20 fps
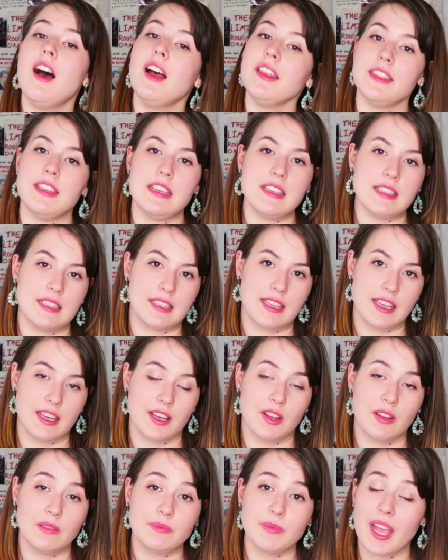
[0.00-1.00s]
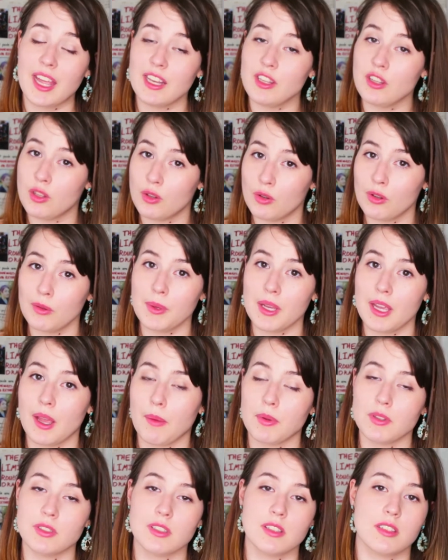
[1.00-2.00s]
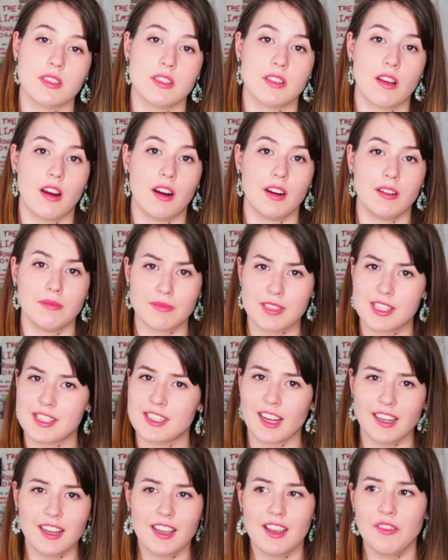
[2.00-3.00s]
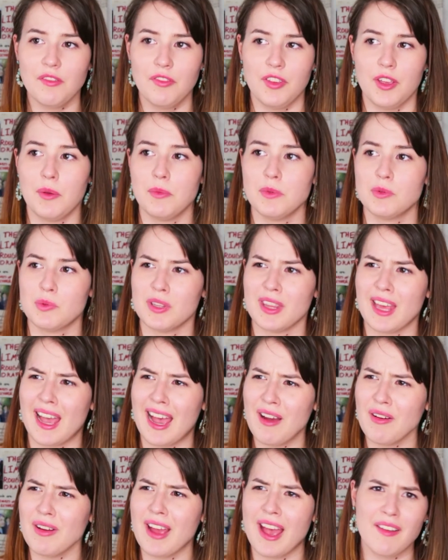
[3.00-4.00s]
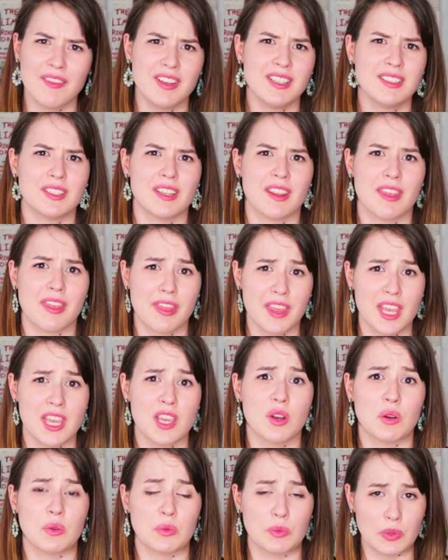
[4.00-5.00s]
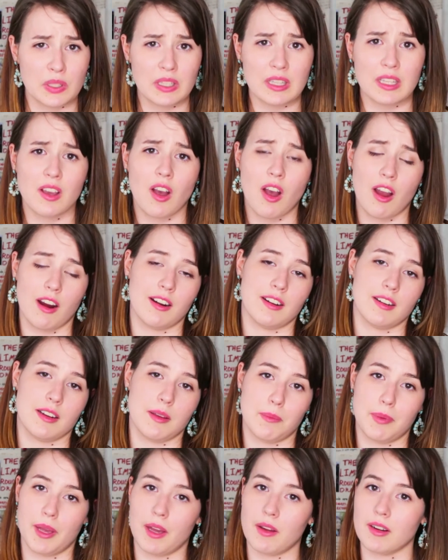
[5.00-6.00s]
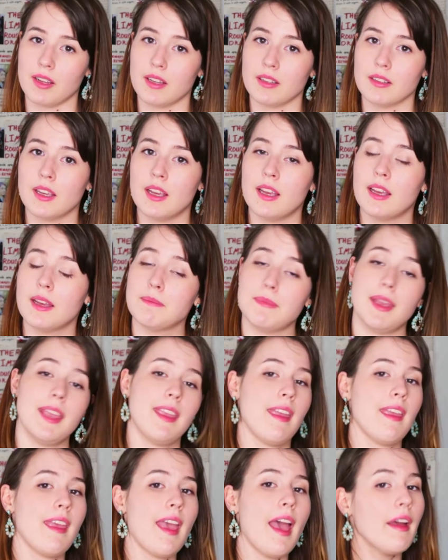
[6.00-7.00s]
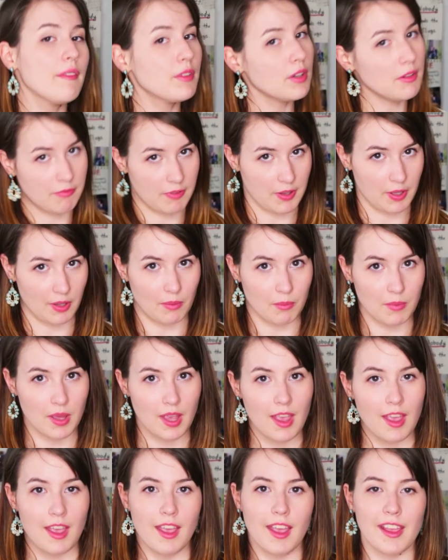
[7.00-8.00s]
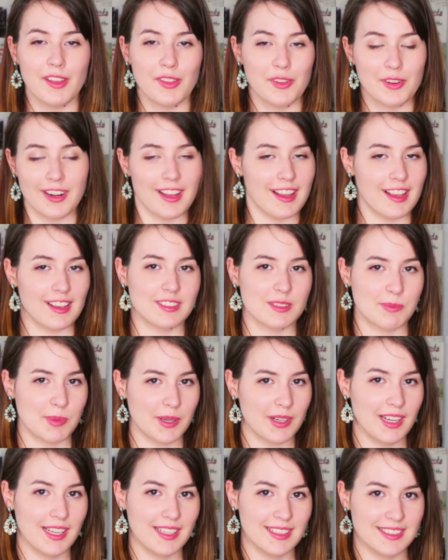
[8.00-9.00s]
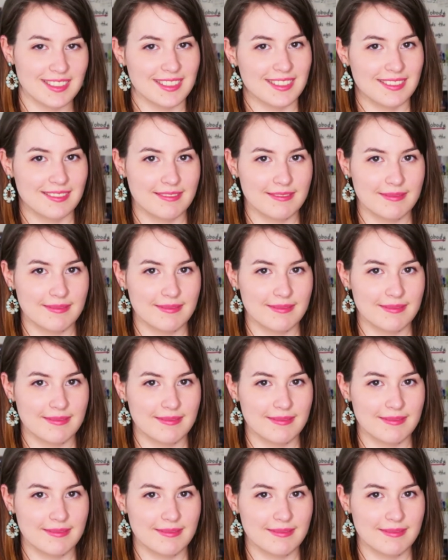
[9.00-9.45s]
on this skill and you'll be able to start studying films without having to think really hard about it, making every film a learning experience.